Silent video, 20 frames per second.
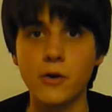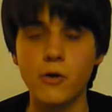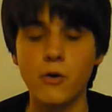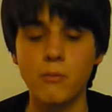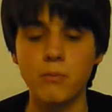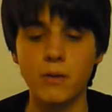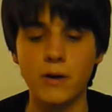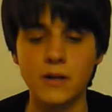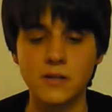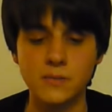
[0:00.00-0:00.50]

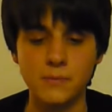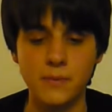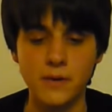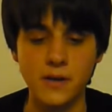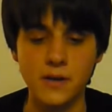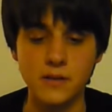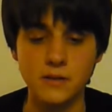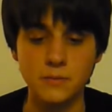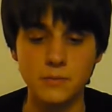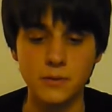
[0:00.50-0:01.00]
complex
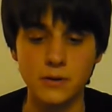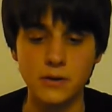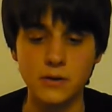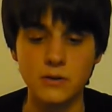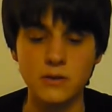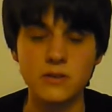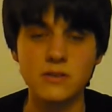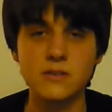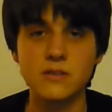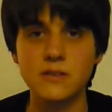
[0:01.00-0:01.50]
beers, but you
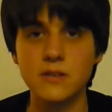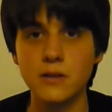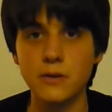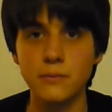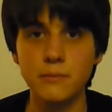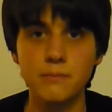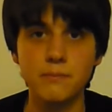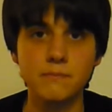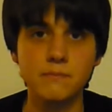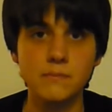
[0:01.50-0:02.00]
could still,
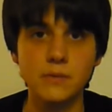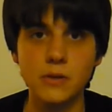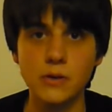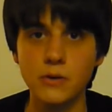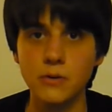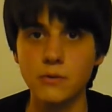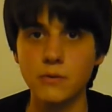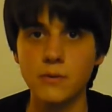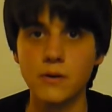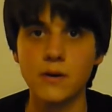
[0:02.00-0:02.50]

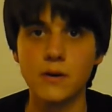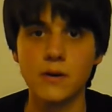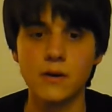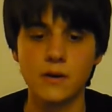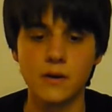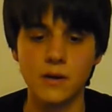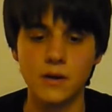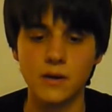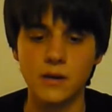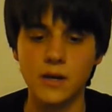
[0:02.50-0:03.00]

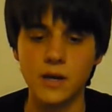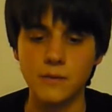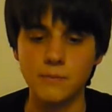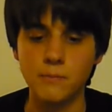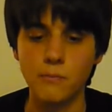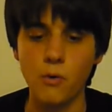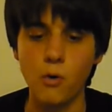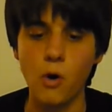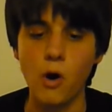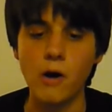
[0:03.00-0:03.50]
get
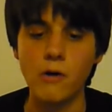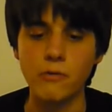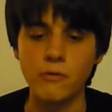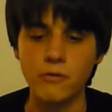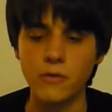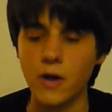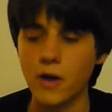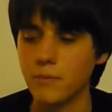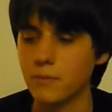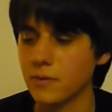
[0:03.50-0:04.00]
more out of an
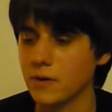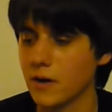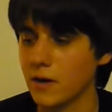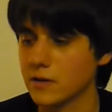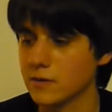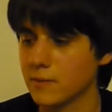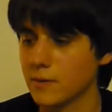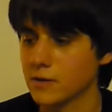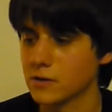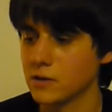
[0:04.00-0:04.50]
IPA,
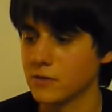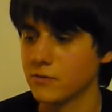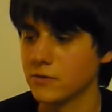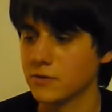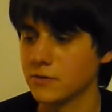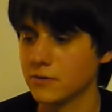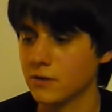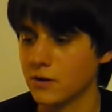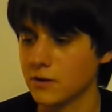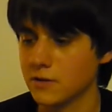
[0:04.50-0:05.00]
especially if
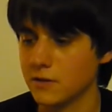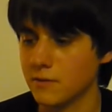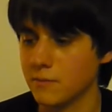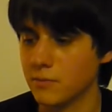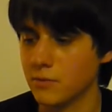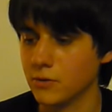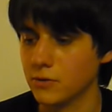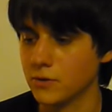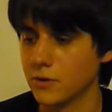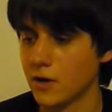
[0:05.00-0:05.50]
it's nicely
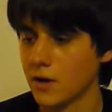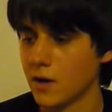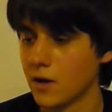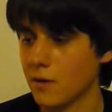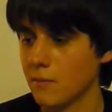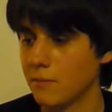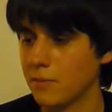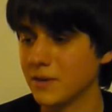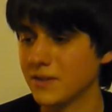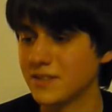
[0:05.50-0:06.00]
brewed.
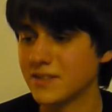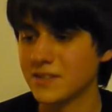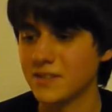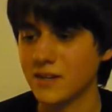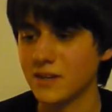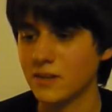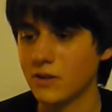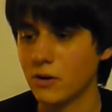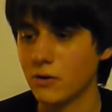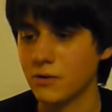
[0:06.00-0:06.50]
But this
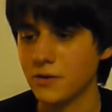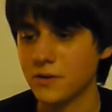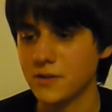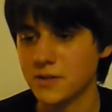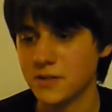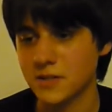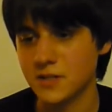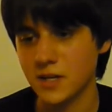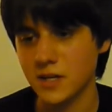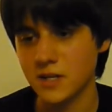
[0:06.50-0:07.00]

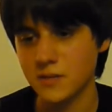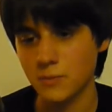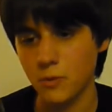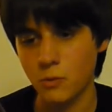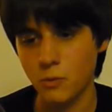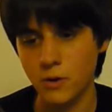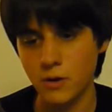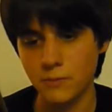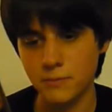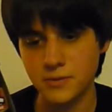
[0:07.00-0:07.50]
is 6.1%
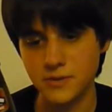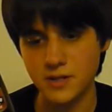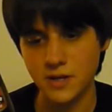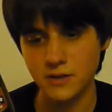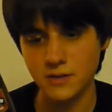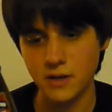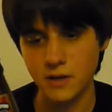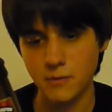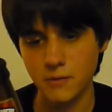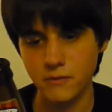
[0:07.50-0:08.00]

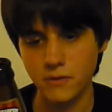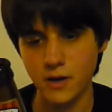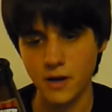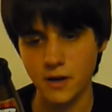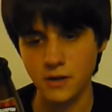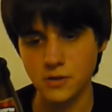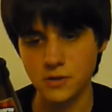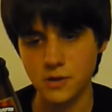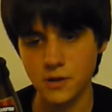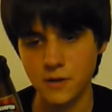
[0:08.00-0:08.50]
ABV
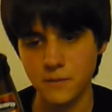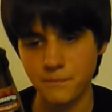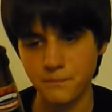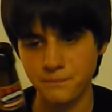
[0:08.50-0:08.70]
actually.